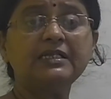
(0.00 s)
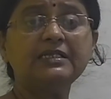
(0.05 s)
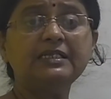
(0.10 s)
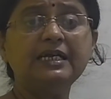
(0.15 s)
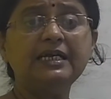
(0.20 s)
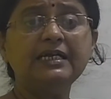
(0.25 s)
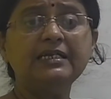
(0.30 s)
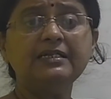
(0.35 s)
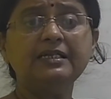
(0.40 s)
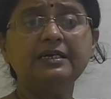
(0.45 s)

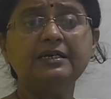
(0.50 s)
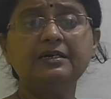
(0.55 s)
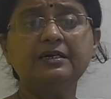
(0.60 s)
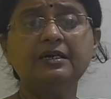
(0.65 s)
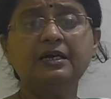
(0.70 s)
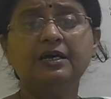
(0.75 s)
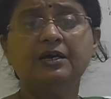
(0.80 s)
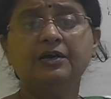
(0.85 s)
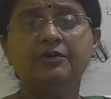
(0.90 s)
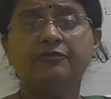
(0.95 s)
that
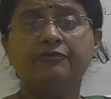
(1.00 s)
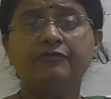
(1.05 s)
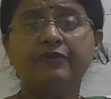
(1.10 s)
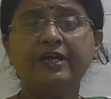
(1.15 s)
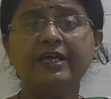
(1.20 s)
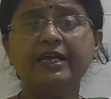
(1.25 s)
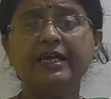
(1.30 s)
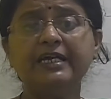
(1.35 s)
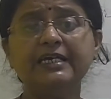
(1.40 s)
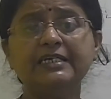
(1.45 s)
the
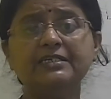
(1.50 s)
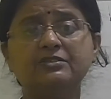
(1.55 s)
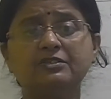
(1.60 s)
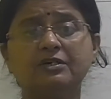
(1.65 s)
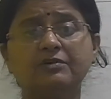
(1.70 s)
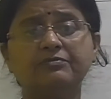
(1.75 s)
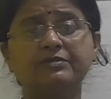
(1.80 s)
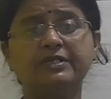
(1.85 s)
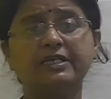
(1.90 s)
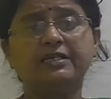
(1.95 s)
free ends
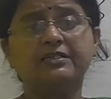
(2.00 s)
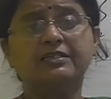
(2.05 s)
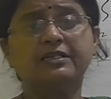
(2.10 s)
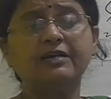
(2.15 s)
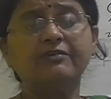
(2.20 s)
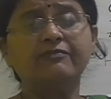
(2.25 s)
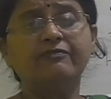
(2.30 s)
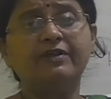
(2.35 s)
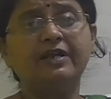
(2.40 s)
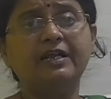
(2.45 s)
of the
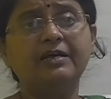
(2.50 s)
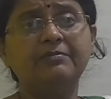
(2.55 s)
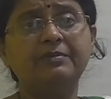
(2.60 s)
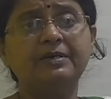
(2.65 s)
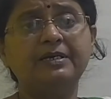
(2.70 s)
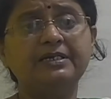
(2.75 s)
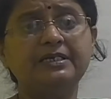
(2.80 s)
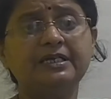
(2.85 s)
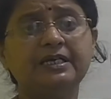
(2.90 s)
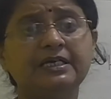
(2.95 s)
thick
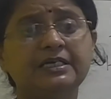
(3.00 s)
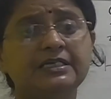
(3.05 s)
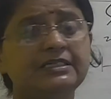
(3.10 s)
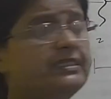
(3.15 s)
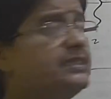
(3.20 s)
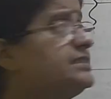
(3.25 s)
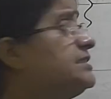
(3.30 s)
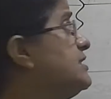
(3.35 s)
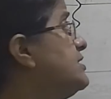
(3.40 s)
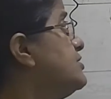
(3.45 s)
filament,
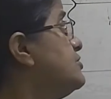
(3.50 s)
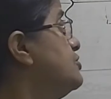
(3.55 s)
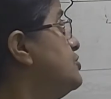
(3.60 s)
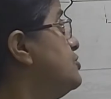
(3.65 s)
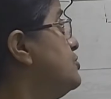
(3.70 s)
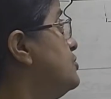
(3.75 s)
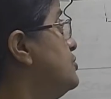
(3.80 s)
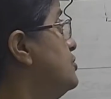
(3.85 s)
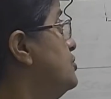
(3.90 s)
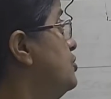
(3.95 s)
this is
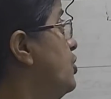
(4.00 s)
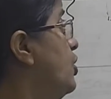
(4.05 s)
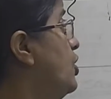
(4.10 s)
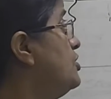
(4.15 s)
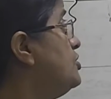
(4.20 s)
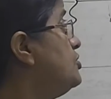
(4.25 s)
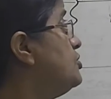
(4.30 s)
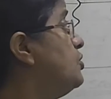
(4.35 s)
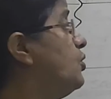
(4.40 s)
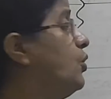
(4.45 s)

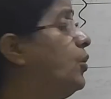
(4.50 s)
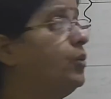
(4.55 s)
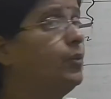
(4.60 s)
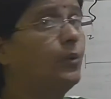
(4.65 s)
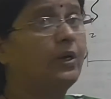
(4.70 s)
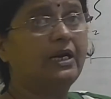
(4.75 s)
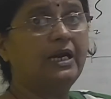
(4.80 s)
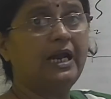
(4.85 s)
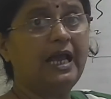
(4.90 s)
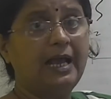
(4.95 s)
not
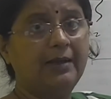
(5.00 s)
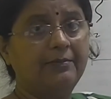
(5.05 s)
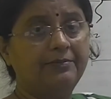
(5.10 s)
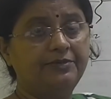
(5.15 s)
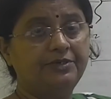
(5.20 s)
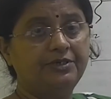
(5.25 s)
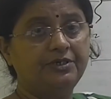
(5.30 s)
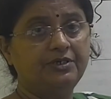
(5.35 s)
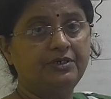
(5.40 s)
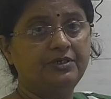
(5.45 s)

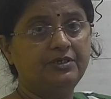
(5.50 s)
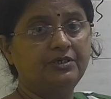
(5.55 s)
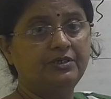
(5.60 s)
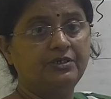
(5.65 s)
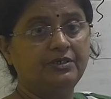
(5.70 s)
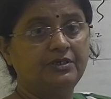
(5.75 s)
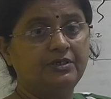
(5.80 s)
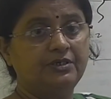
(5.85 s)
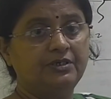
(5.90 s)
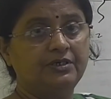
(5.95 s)
overlapped,
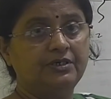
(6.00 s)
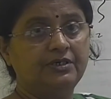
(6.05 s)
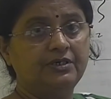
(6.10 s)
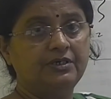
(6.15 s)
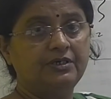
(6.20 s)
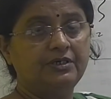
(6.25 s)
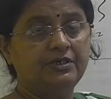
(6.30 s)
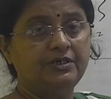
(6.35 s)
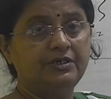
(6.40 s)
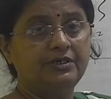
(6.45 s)

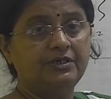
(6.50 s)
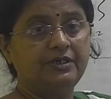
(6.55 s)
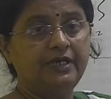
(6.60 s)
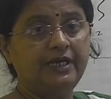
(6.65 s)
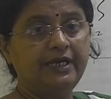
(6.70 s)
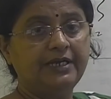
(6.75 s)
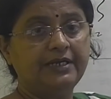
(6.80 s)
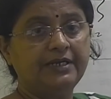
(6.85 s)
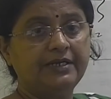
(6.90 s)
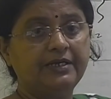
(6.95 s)

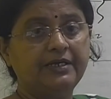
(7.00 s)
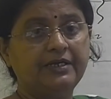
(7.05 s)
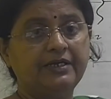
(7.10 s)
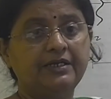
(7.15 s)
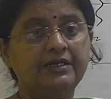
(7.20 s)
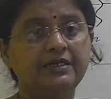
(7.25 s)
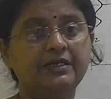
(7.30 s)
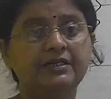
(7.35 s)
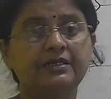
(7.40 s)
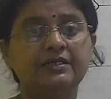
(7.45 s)
right?
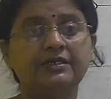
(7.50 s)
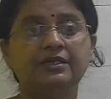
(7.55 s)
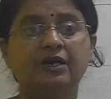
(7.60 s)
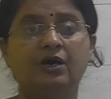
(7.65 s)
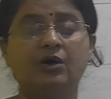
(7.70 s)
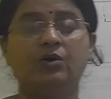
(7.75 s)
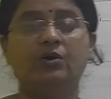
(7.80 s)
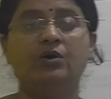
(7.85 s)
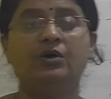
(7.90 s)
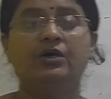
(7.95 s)

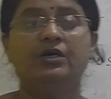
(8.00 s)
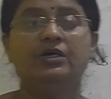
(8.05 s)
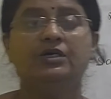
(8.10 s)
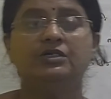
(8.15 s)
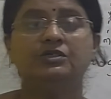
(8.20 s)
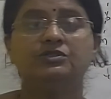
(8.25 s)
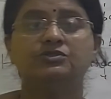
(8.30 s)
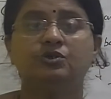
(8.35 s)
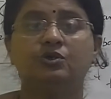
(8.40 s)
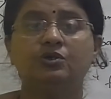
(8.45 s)
Now,
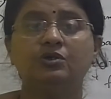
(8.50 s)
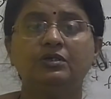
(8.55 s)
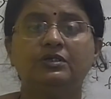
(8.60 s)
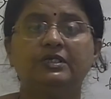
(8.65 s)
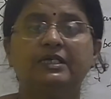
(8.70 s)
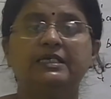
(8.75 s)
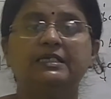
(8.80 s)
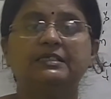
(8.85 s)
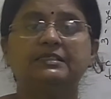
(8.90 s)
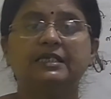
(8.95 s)
so
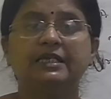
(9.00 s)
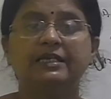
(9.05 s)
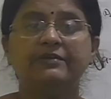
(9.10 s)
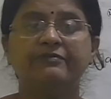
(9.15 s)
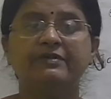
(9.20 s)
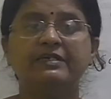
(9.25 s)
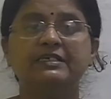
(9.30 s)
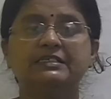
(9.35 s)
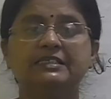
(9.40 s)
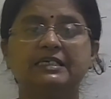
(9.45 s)
there is a
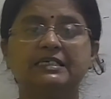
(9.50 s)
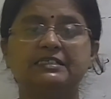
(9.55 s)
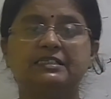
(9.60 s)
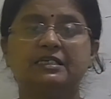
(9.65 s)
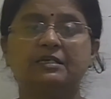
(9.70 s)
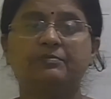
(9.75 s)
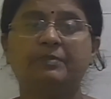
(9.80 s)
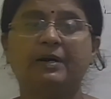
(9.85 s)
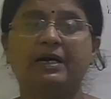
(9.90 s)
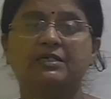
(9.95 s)
living
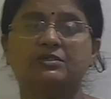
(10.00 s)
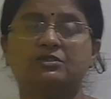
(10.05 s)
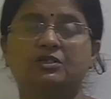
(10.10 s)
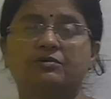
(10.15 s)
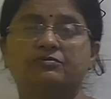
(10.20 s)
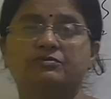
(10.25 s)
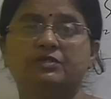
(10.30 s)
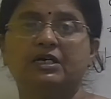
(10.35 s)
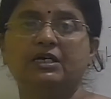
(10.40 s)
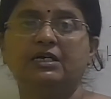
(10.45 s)
central part
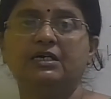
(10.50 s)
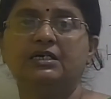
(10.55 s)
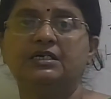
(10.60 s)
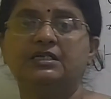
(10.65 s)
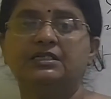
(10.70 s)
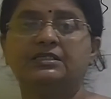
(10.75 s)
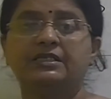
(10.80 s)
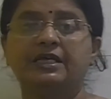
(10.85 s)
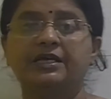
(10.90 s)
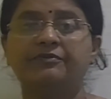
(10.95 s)
of the
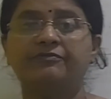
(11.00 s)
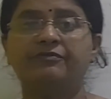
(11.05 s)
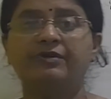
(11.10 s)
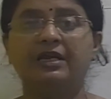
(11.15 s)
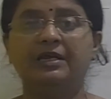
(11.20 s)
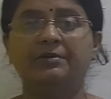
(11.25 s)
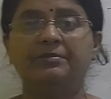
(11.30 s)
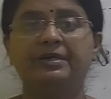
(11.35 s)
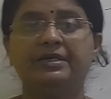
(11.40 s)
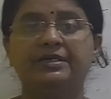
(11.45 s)
thick
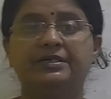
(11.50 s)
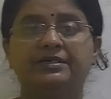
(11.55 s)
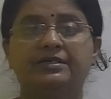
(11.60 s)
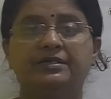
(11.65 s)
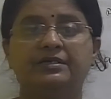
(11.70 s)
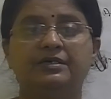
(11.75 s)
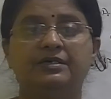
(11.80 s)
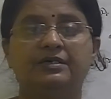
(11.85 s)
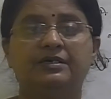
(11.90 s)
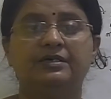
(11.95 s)
filament,
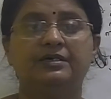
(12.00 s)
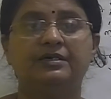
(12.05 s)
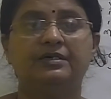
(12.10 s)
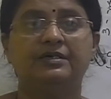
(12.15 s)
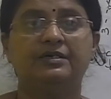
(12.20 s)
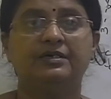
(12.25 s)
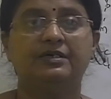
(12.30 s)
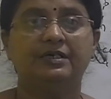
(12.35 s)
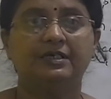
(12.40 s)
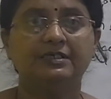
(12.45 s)

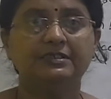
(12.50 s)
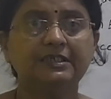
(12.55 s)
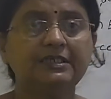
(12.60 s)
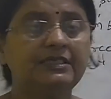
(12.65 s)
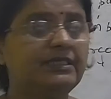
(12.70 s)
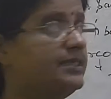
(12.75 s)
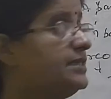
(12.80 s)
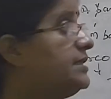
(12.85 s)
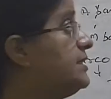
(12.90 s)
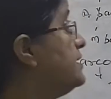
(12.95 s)

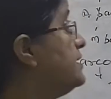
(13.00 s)
isn't it?